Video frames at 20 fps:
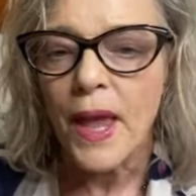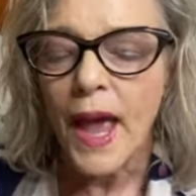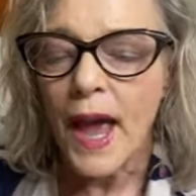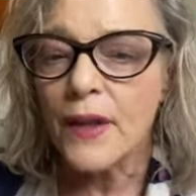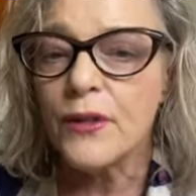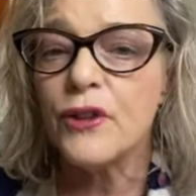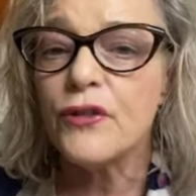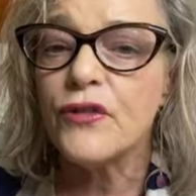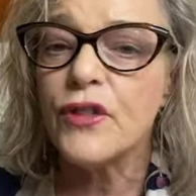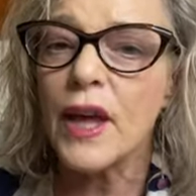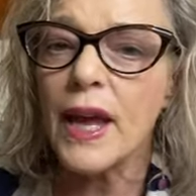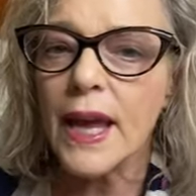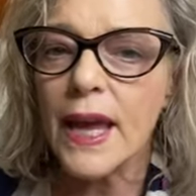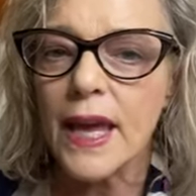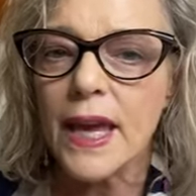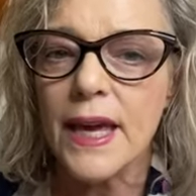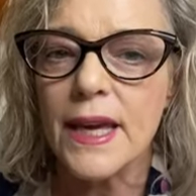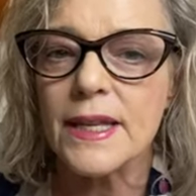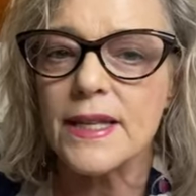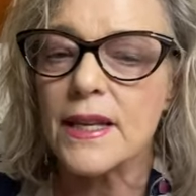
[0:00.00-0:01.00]
And the thing
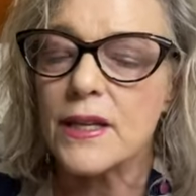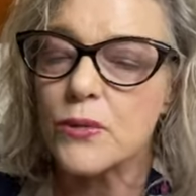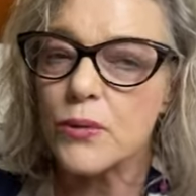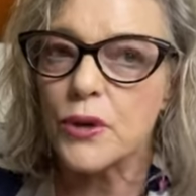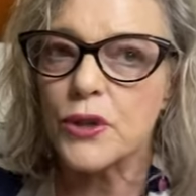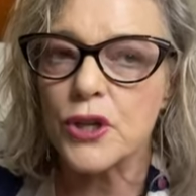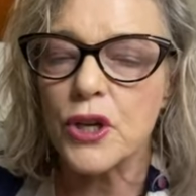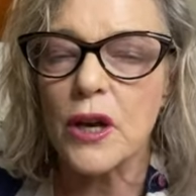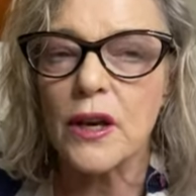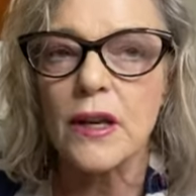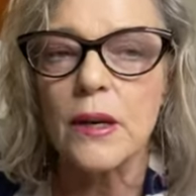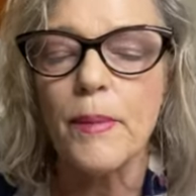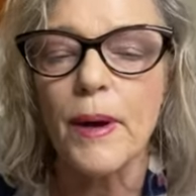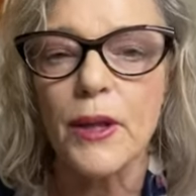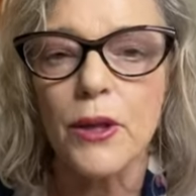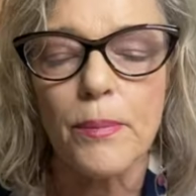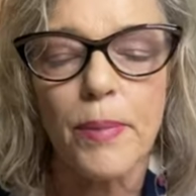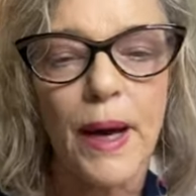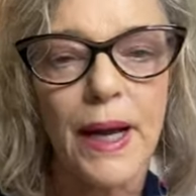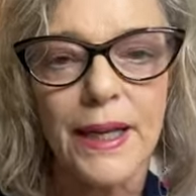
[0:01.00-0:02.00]
is, as we were talking about
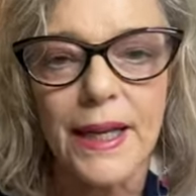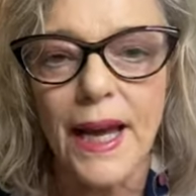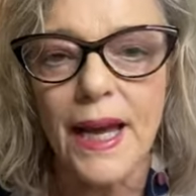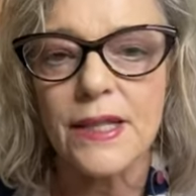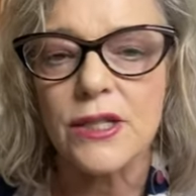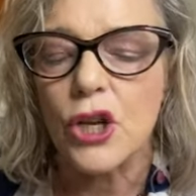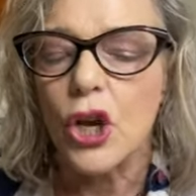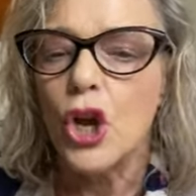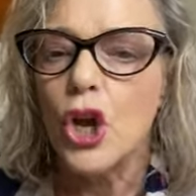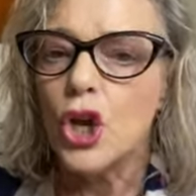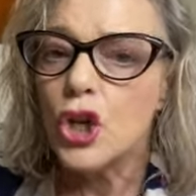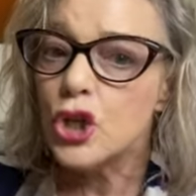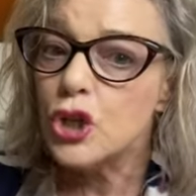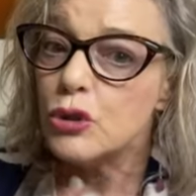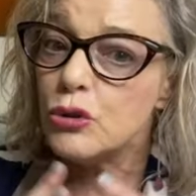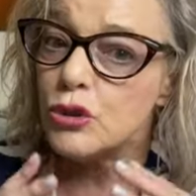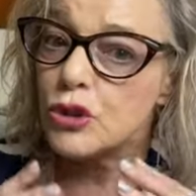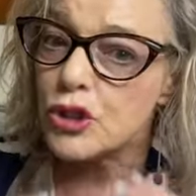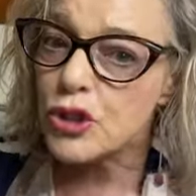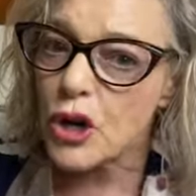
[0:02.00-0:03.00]
on the podcast, you
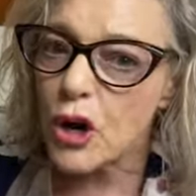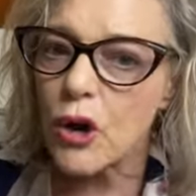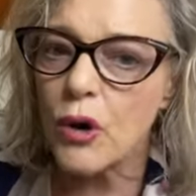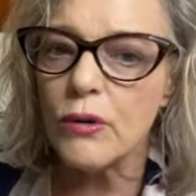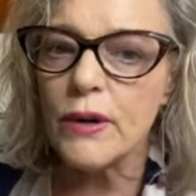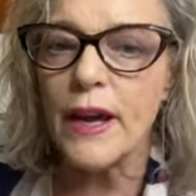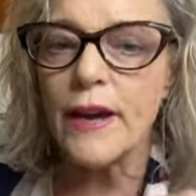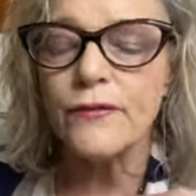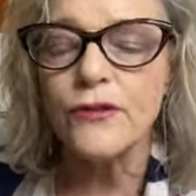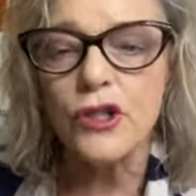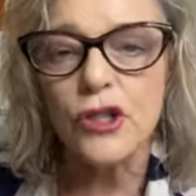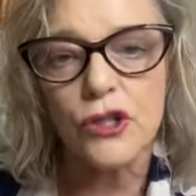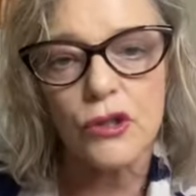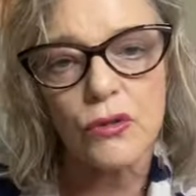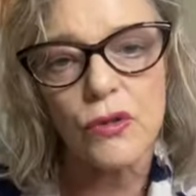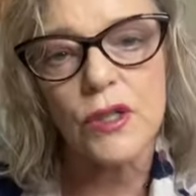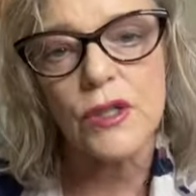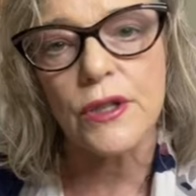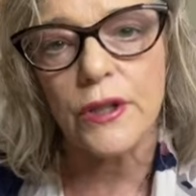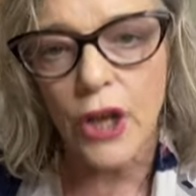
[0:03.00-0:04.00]
don't have to
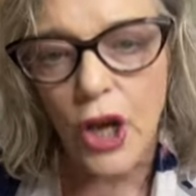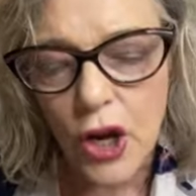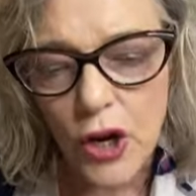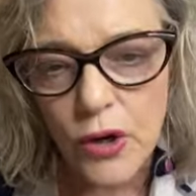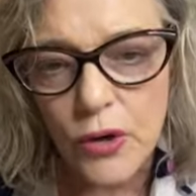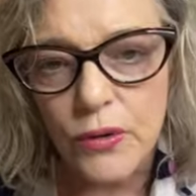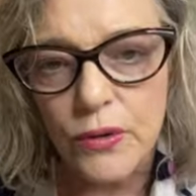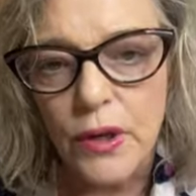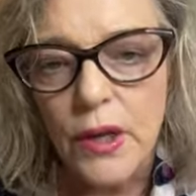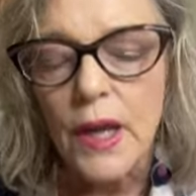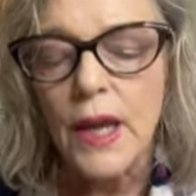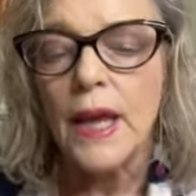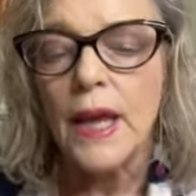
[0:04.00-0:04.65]
do this alone.